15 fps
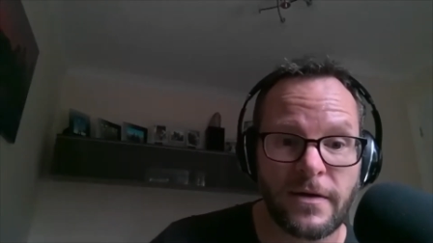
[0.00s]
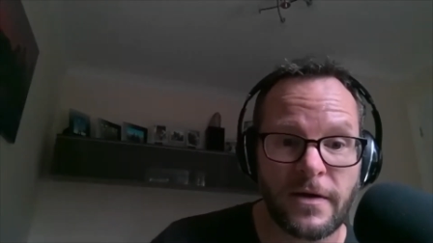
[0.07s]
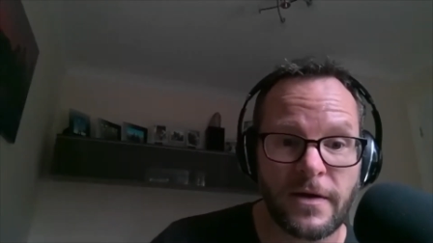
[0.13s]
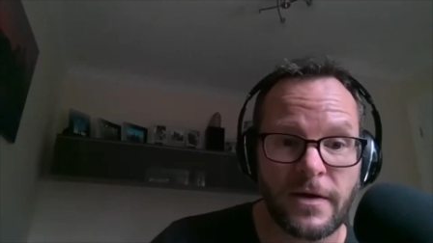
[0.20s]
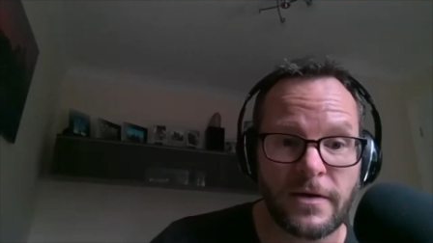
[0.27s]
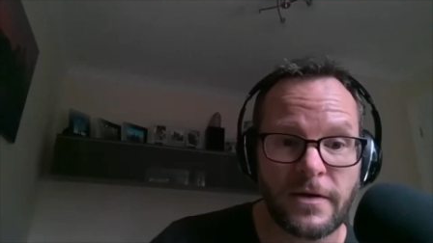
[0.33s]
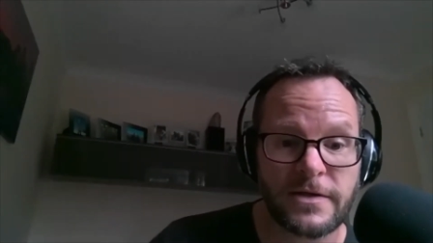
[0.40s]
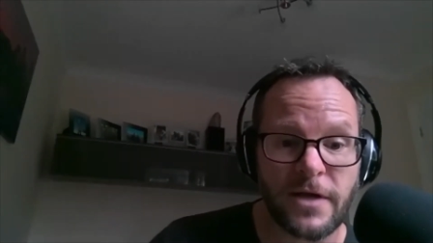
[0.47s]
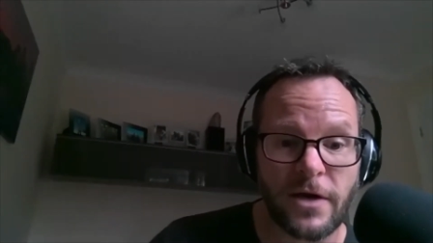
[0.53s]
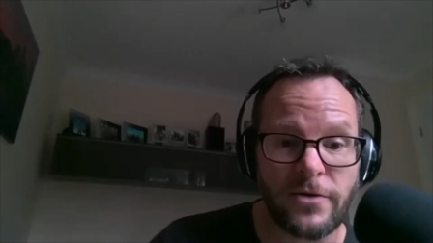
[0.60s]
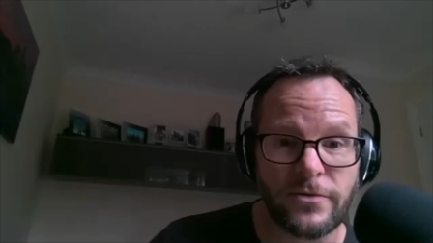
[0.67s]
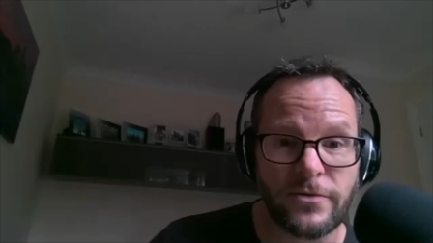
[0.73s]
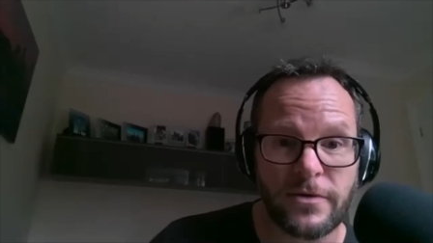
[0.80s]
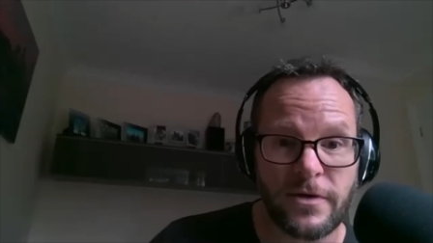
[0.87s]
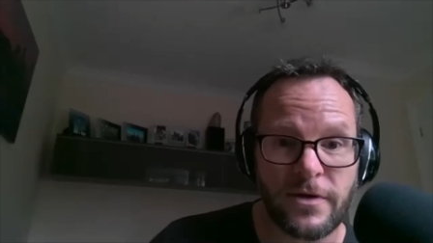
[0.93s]
So
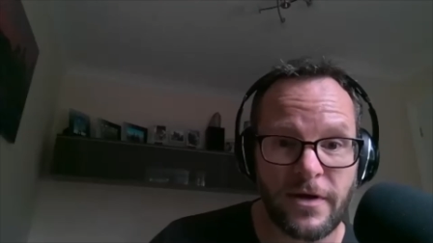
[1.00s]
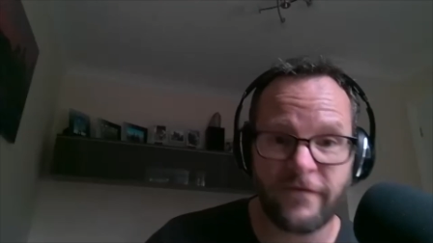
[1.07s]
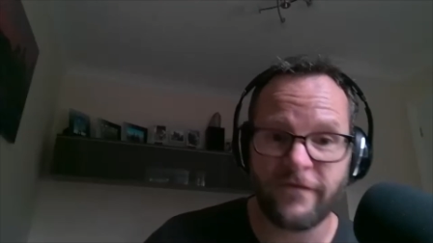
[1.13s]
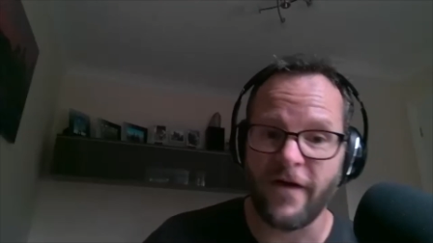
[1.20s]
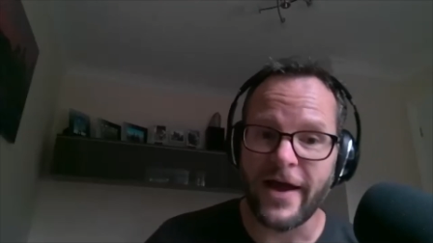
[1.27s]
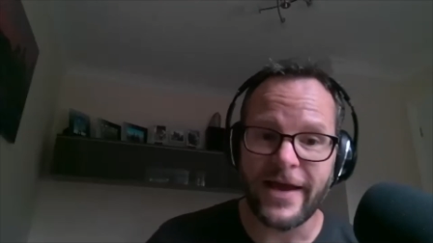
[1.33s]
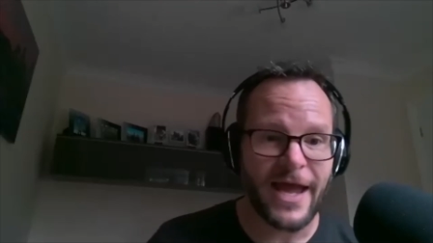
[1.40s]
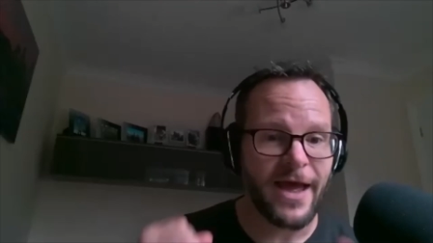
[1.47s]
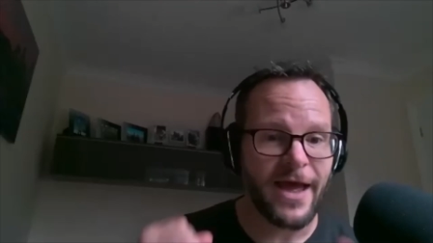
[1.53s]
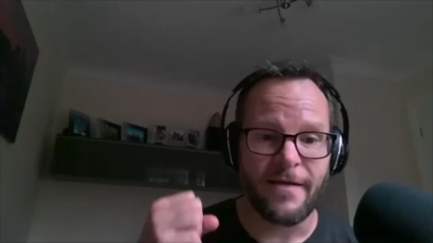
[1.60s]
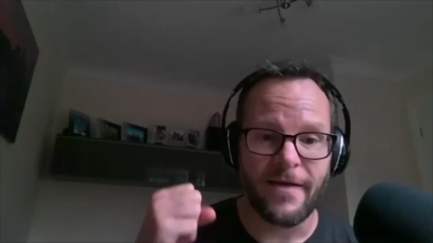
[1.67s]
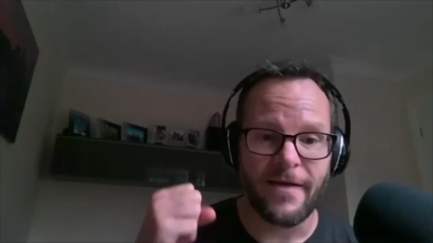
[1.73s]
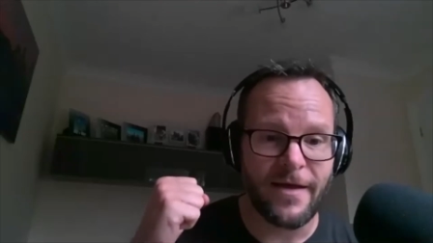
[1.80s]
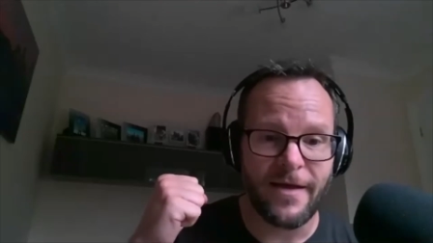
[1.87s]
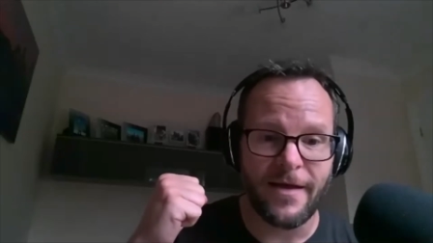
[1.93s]
if I get
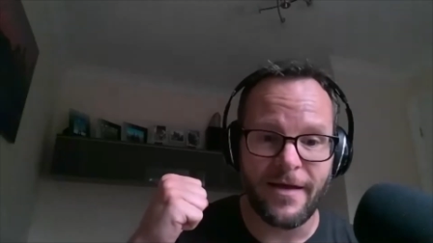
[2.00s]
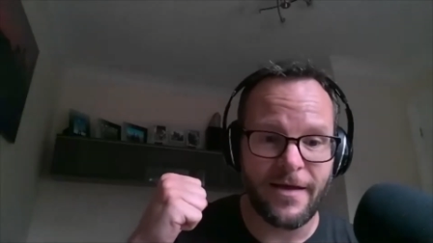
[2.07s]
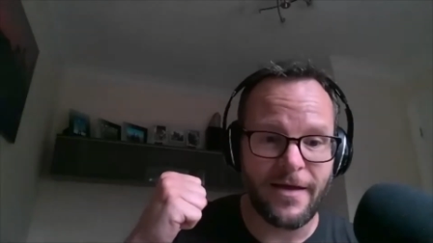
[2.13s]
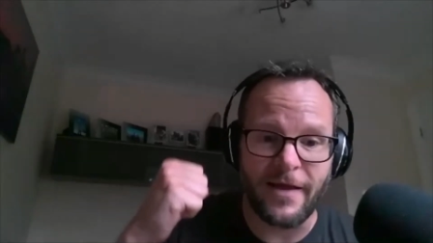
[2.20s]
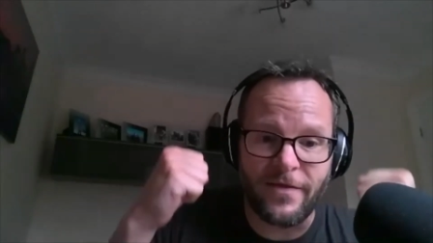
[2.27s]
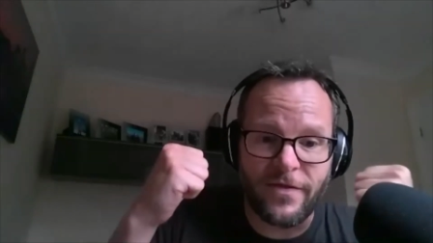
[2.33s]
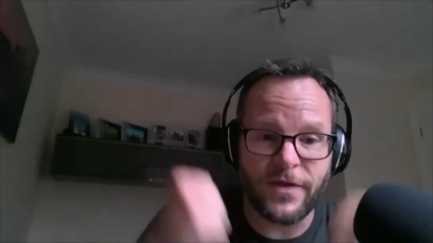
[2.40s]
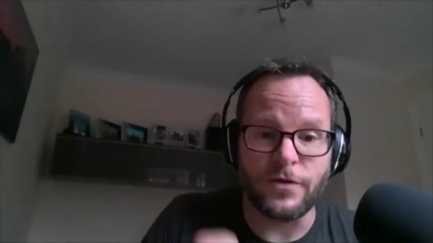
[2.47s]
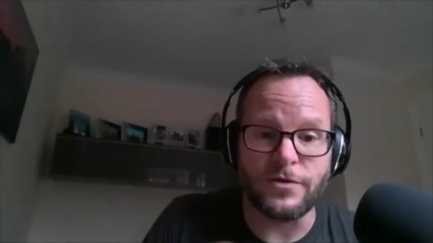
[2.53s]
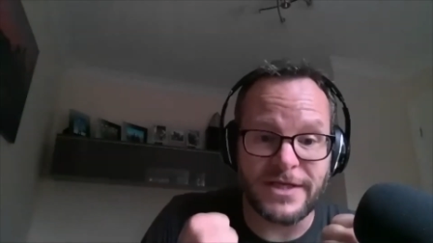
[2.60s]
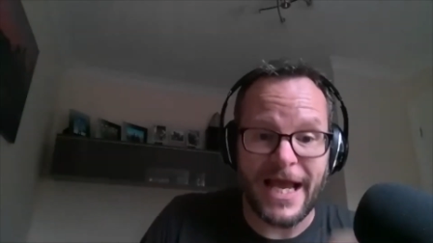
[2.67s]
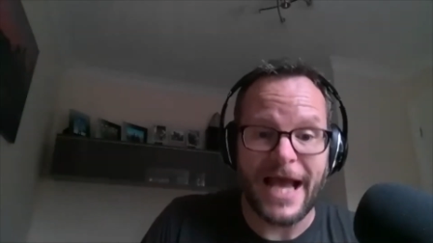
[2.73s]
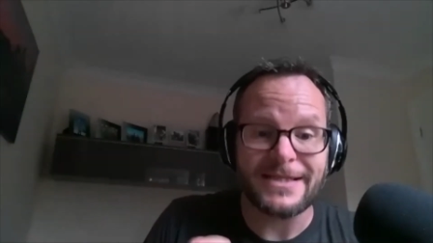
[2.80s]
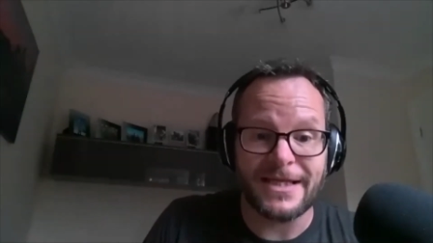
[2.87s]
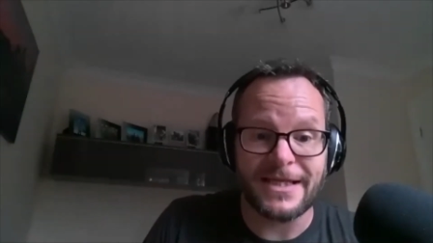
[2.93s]

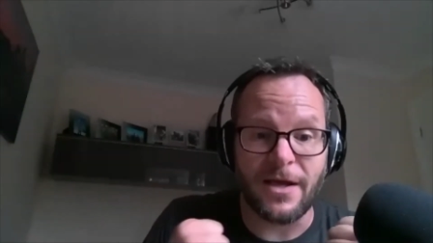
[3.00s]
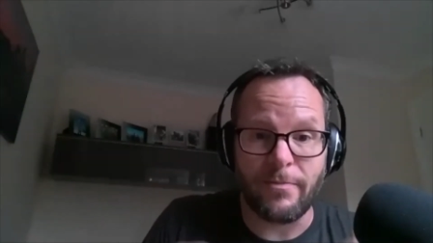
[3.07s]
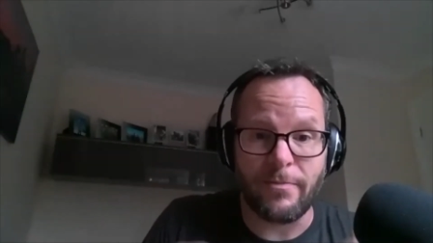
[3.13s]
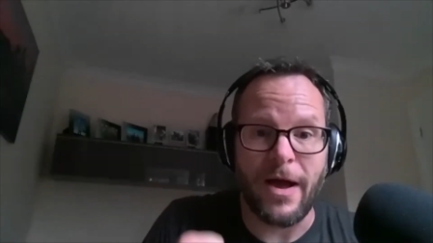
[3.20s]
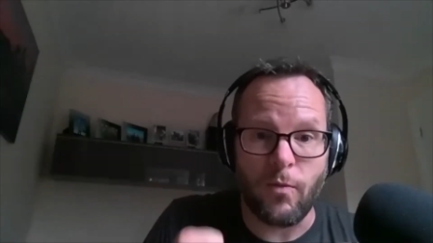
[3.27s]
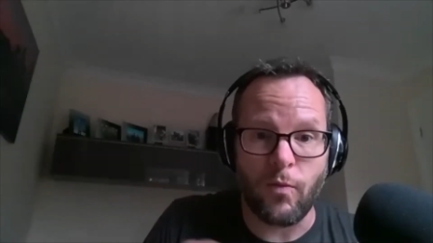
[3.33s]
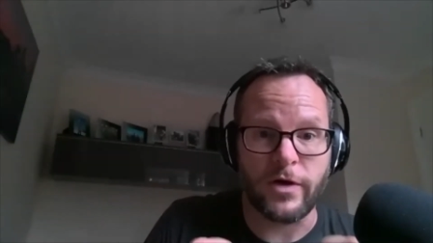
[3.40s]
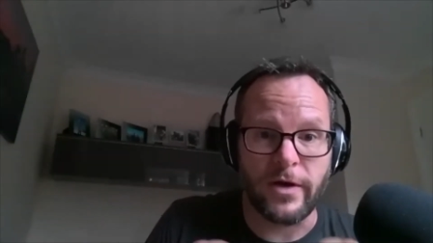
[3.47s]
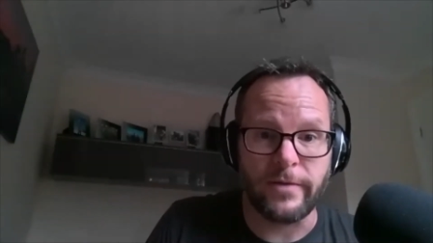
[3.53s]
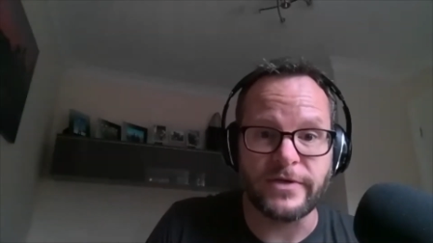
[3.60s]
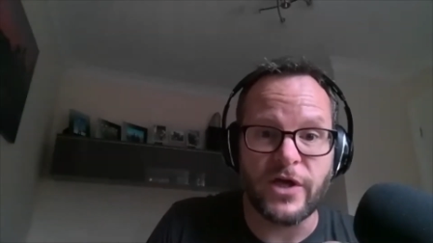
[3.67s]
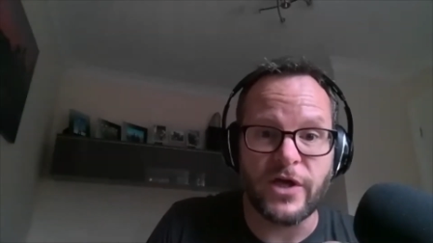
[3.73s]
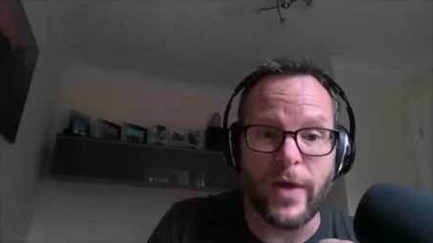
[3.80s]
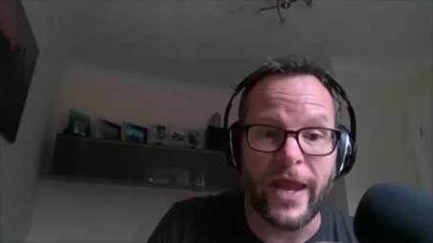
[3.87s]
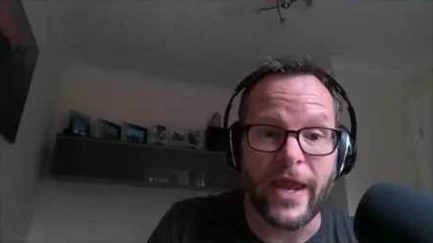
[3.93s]
enthusiastic about what I'm
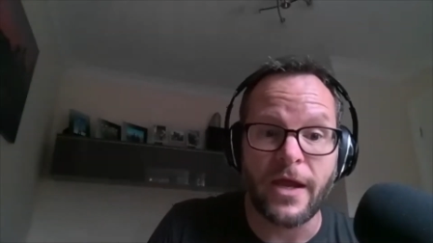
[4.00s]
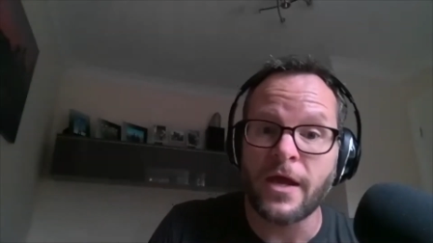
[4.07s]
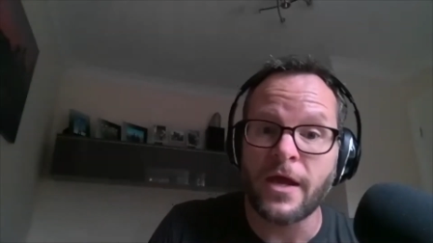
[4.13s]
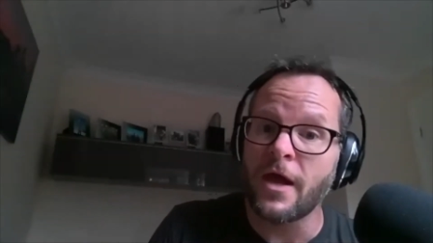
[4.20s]
doing